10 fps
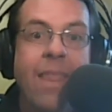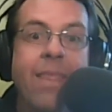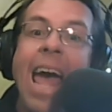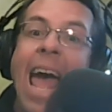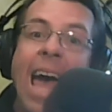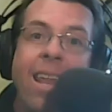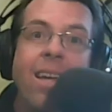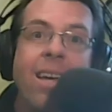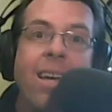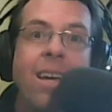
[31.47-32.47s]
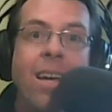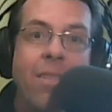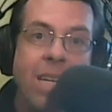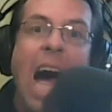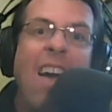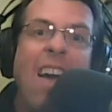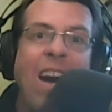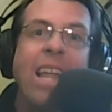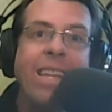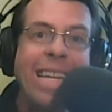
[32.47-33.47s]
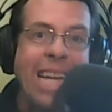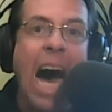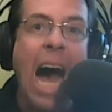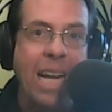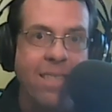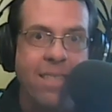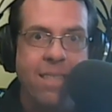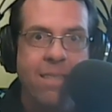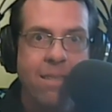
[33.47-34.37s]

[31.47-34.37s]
Then the guy finally dies,